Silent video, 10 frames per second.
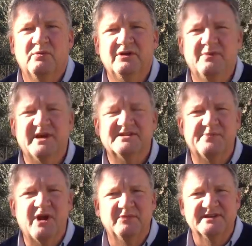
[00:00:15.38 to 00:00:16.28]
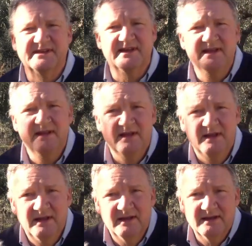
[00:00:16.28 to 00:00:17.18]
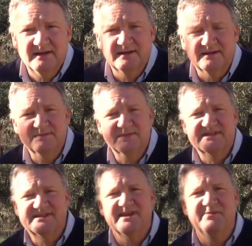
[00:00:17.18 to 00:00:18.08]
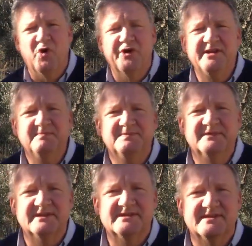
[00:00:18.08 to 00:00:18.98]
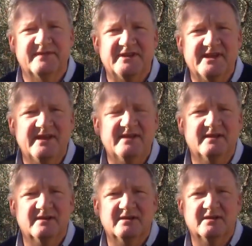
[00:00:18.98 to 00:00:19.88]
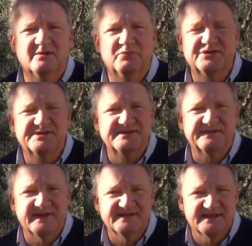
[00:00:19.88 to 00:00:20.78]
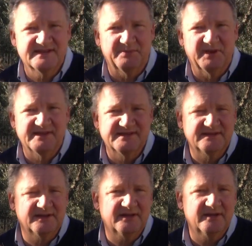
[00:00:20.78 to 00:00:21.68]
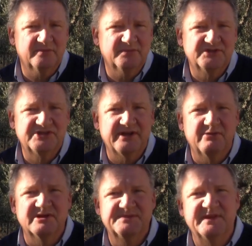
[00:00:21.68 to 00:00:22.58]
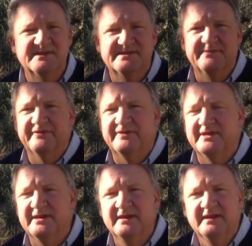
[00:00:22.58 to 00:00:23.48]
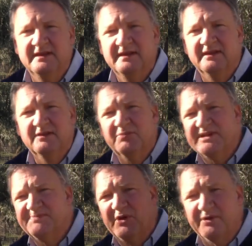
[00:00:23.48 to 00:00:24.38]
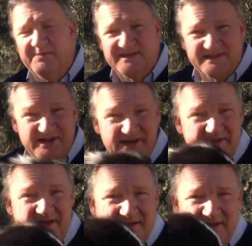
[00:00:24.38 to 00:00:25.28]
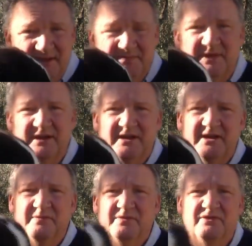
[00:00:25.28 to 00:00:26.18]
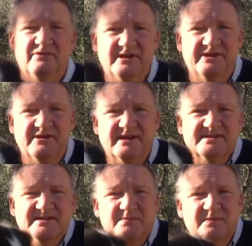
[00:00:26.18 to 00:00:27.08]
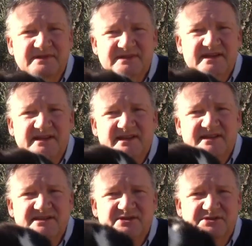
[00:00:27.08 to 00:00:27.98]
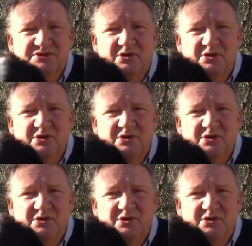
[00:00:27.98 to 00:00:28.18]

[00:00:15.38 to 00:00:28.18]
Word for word: welcome back to Brambletye. Uh, sunny morning, it's lovely here. Uh, Brooks is a fantastic place. Um, January's been some of the best building months that I've had here. Um, you really do get some sunny days, not too